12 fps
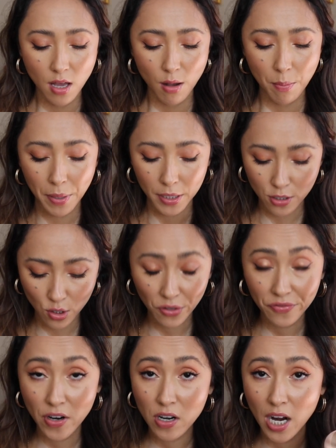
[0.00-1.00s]
But
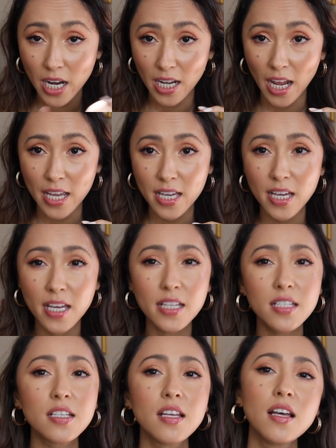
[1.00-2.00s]
so far I like
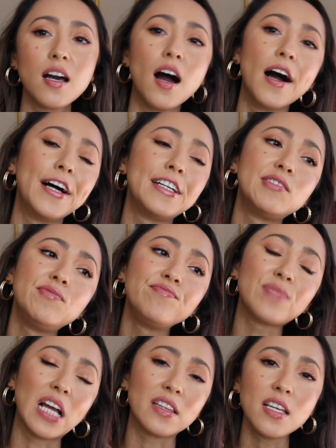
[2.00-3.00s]
it.
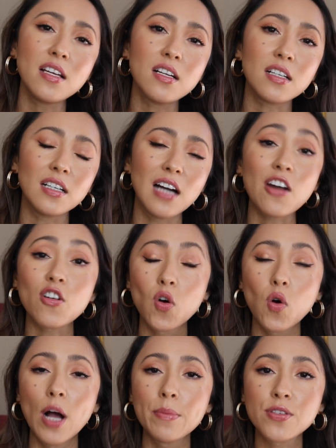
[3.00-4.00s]
I think, I don't
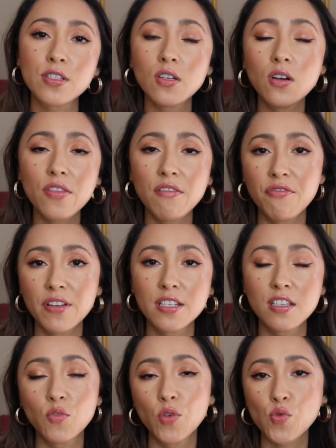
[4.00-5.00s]
know, I'm still on the
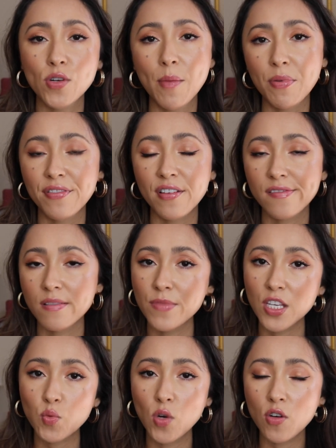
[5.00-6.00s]
fence in which one I prefer, from
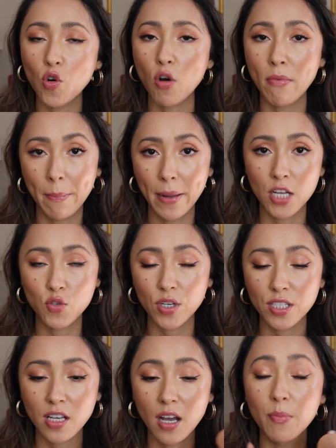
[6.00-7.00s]
this one or my
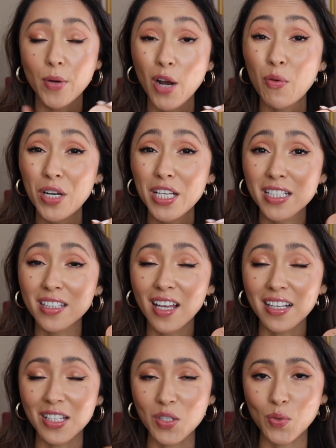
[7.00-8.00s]
Patrick Ta, but I really did
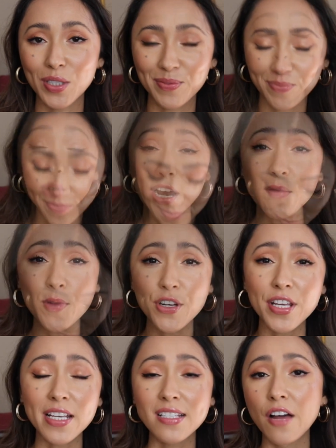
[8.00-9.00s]
like this one. Rare
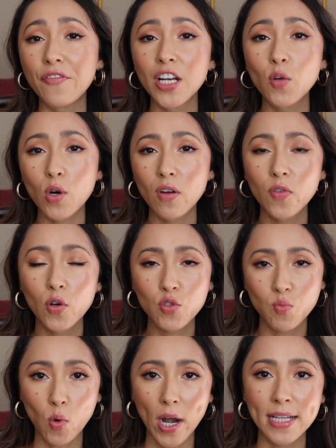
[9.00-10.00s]
Beauty is definitely one of those
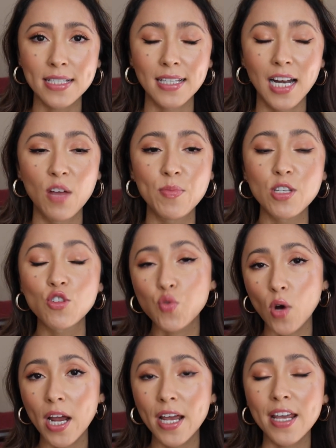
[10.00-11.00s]
brands that I've been
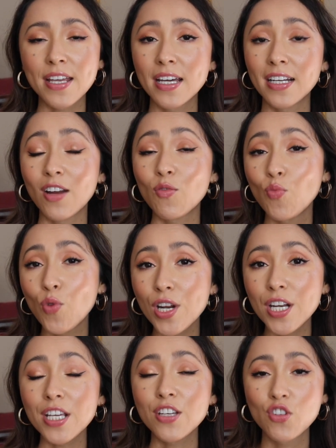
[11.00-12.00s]
trying, and I
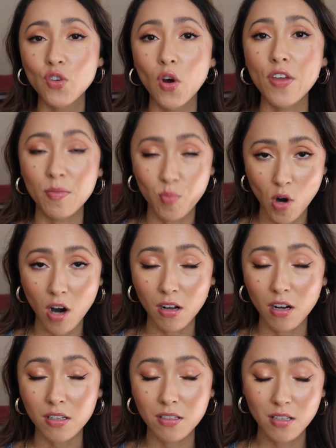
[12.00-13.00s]
really enjoy the
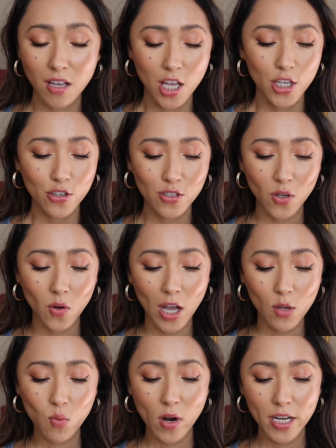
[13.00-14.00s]
products. So
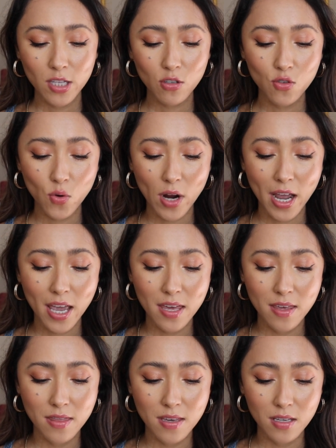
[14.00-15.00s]
I wanted to
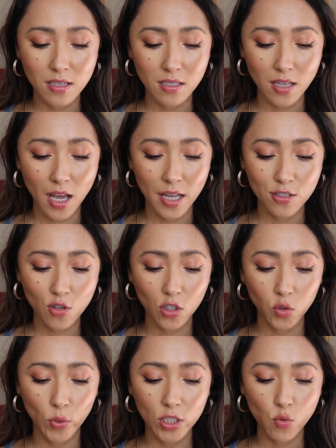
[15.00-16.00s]
try this, it's
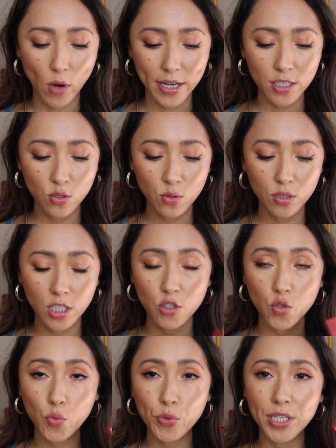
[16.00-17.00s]
called With Gratitude
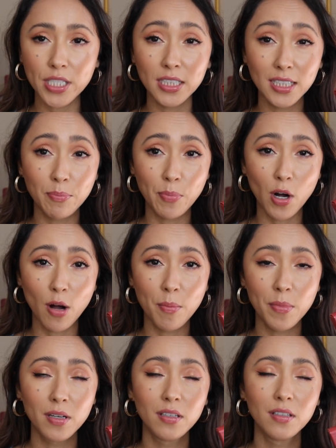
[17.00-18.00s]
Dewy Lip Balm.